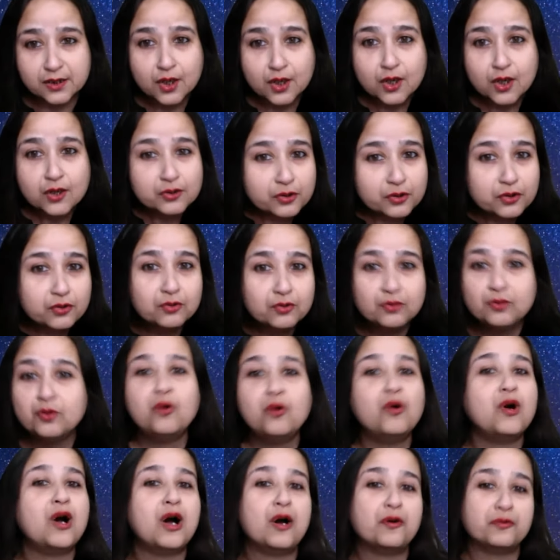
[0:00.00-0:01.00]
So you know
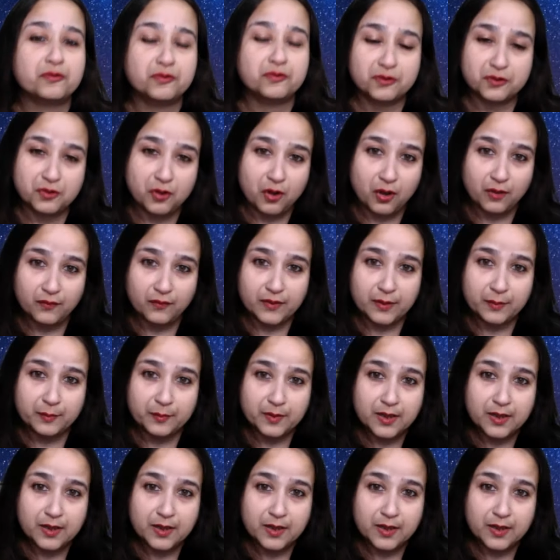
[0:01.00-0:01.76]
how to solve them.